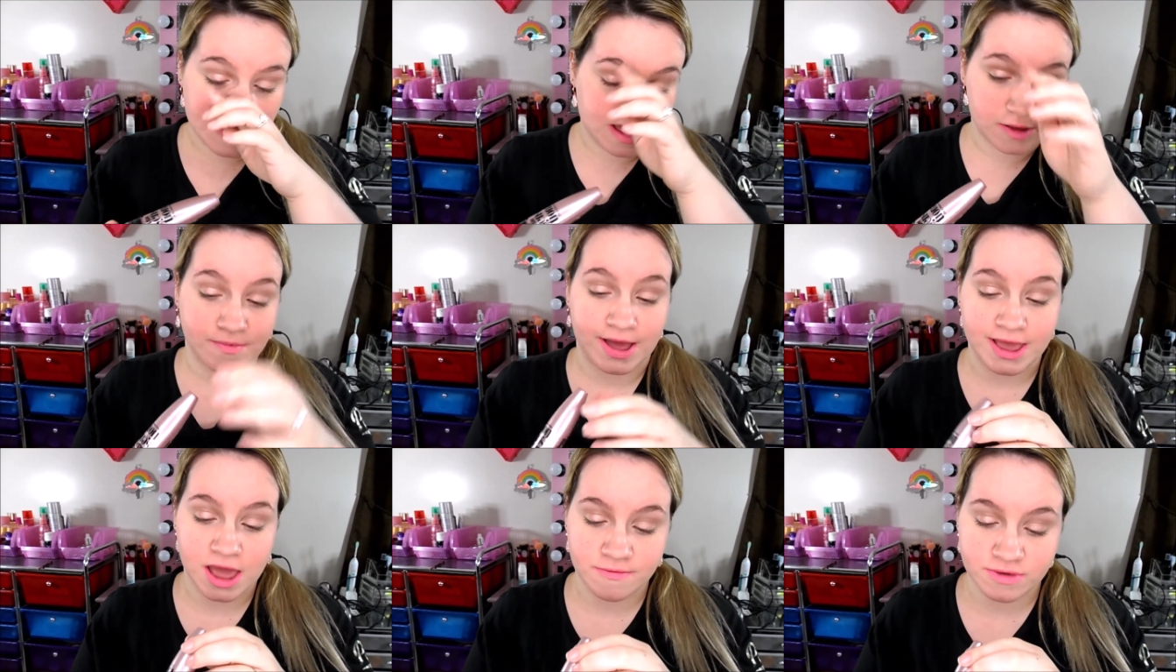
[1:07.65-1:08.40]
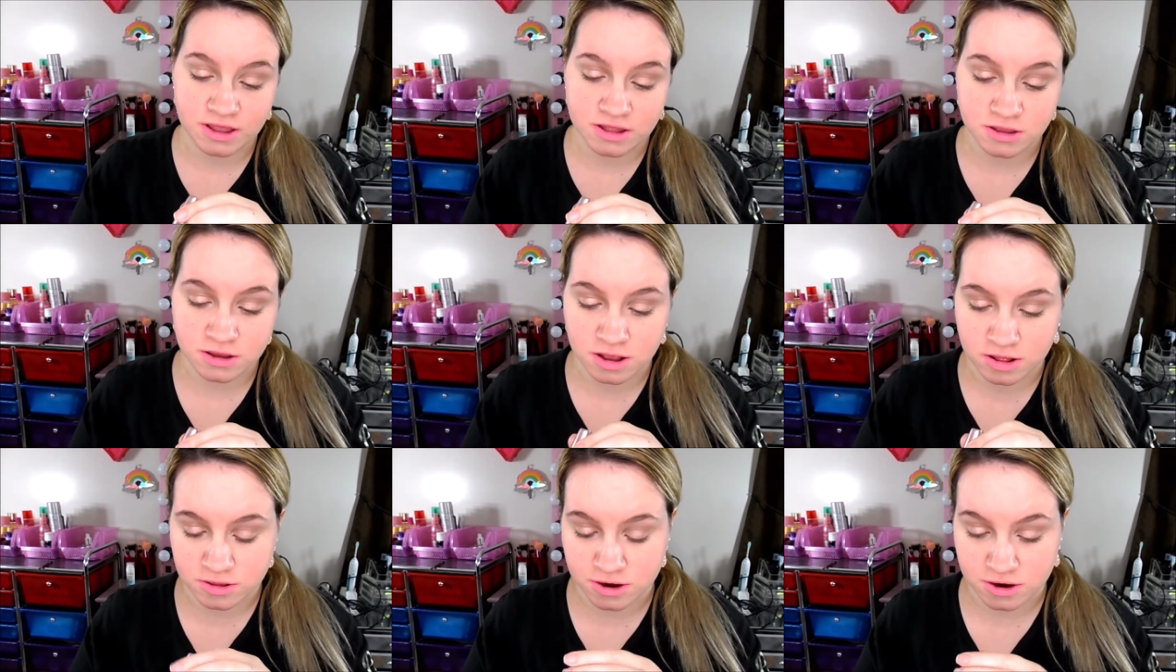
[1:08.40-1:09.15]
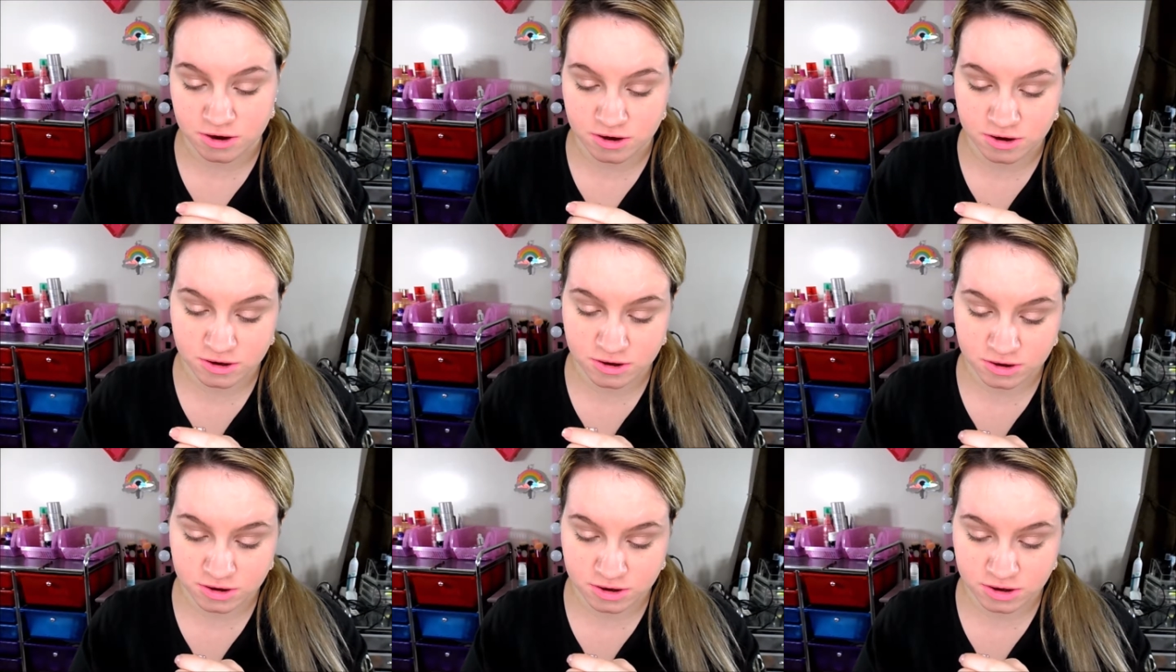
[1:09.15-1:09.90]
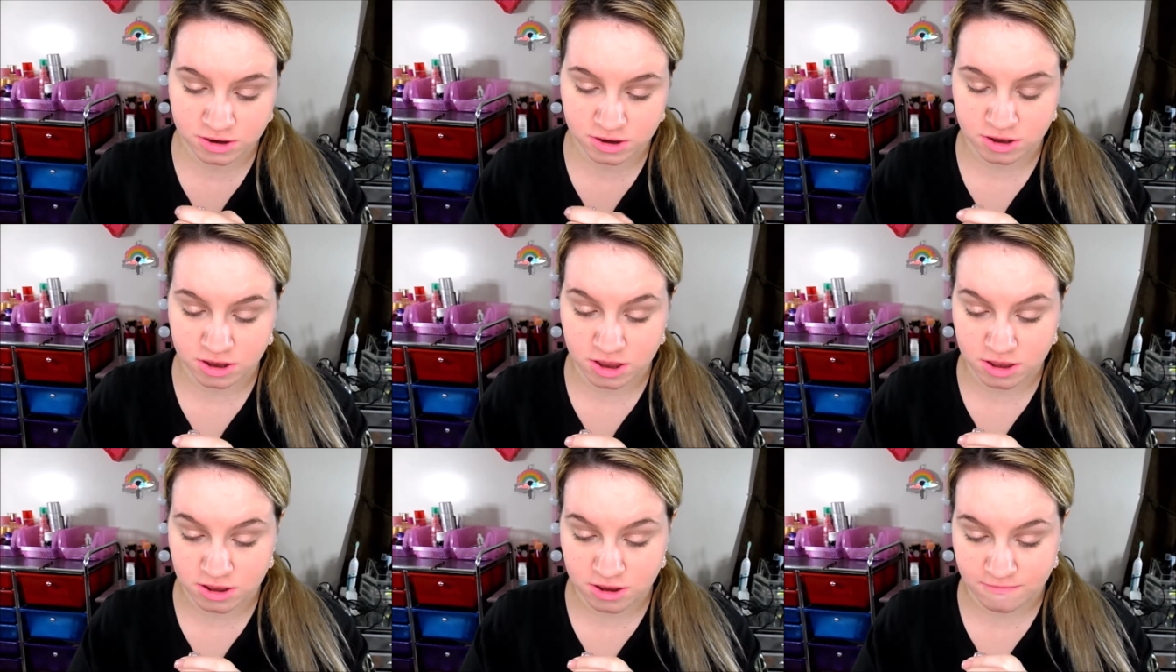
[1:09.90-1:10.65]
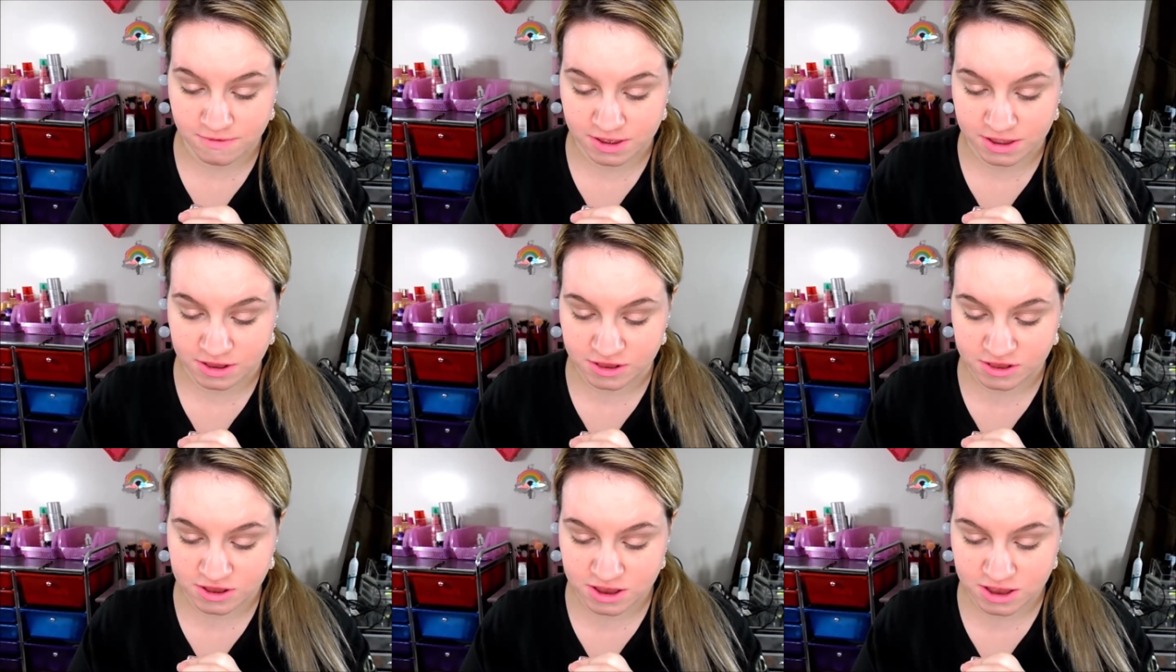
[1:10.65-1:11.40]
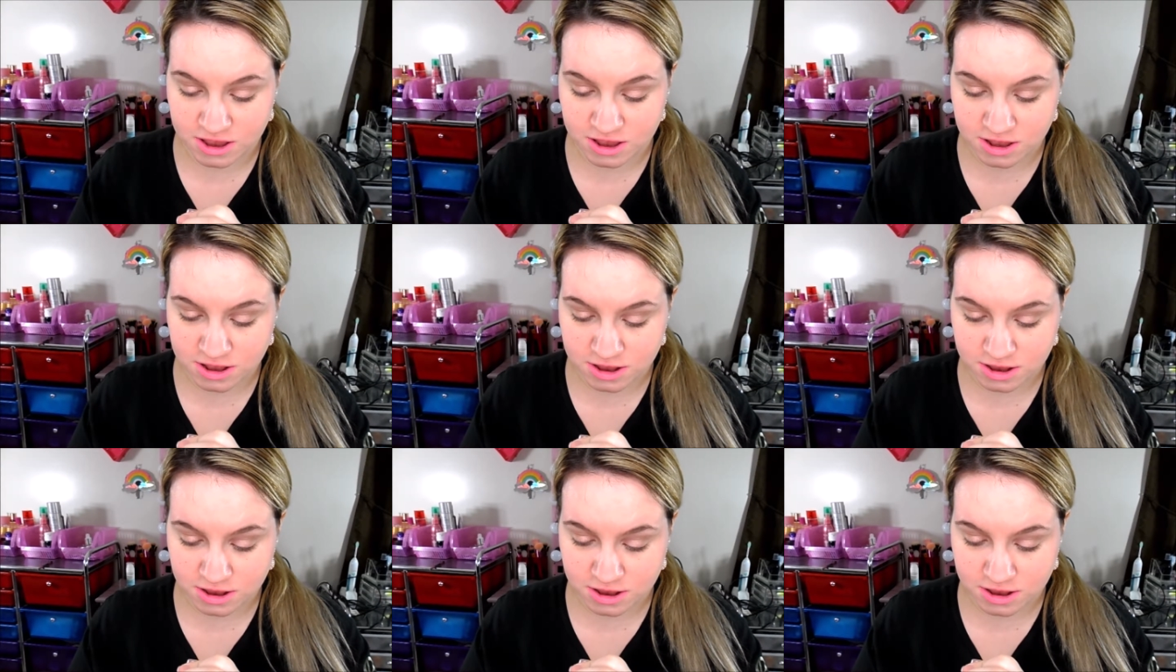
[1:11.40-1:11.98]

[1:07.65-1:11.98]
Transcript: I have it in the color, if I can see.